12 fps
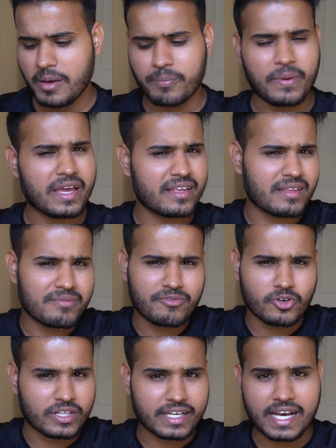Pay them
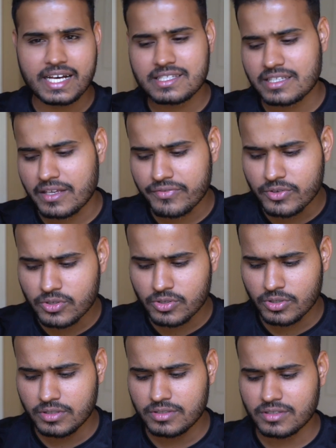for the gas if you
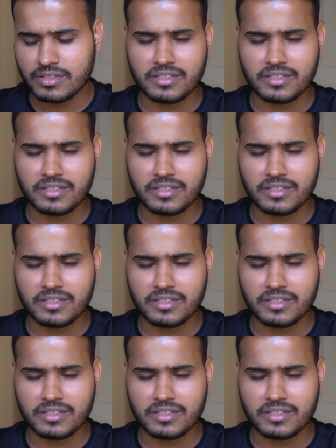could.